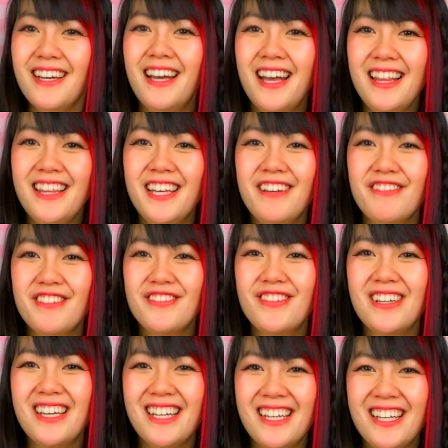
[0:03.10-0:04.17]
Hello
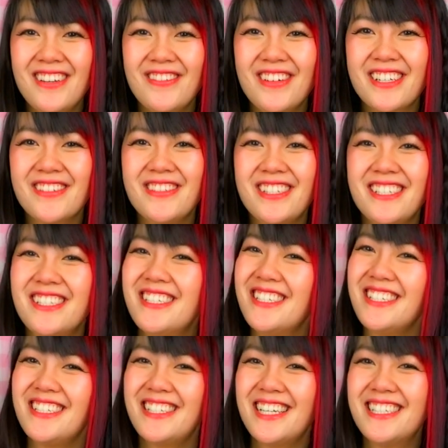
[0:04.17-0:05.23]
everyone, welcome to
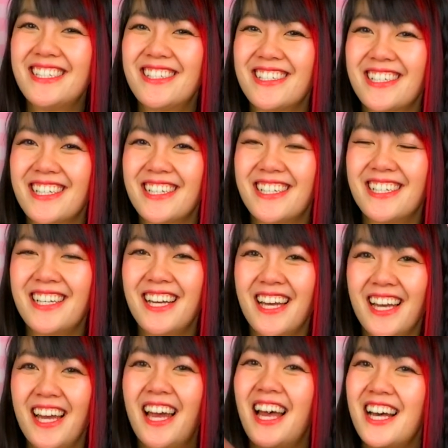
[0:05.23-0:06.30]
Dice Little Girl.
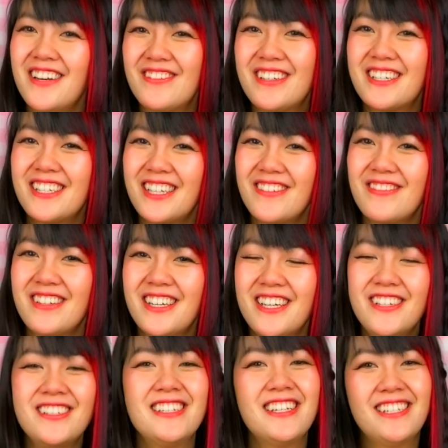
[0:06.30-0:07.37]
I'll be your lovely
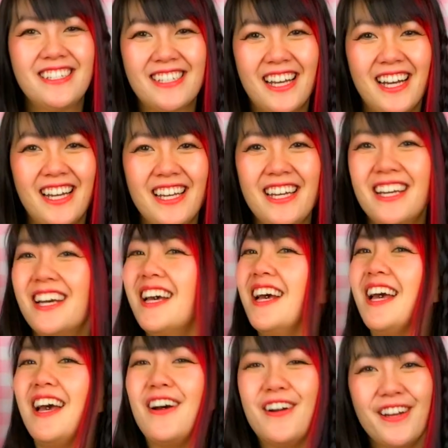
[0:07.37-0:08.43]
host, Sai,
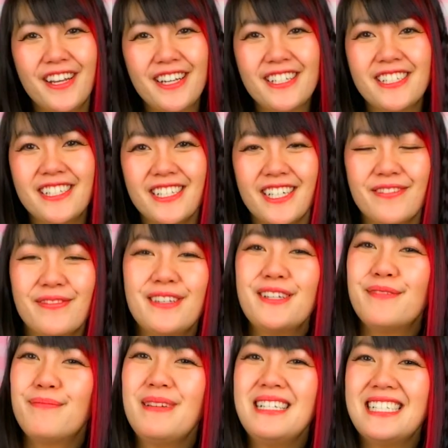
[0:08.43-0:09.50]
or you can just call
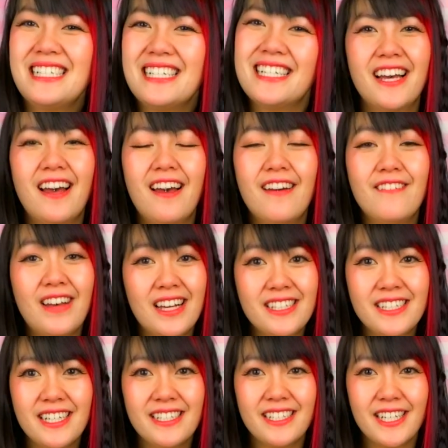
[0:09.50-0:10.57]
me Peachy.
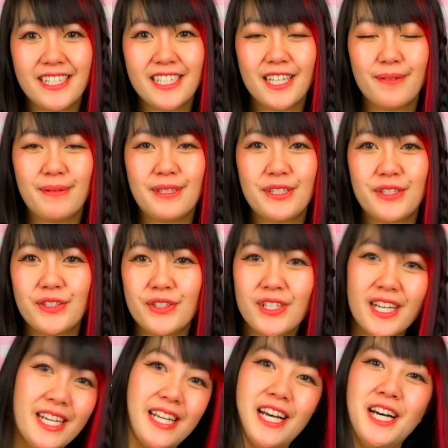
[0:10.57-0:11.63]
Valentine's Day is coming
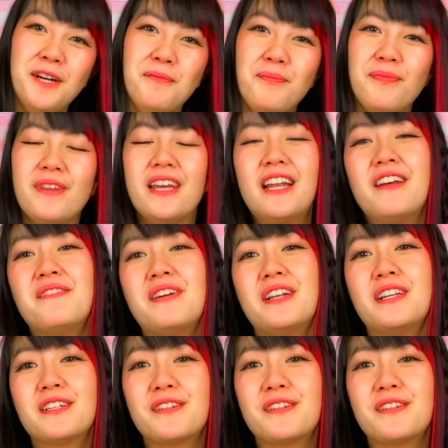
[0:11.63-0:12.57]
straight up, and I found a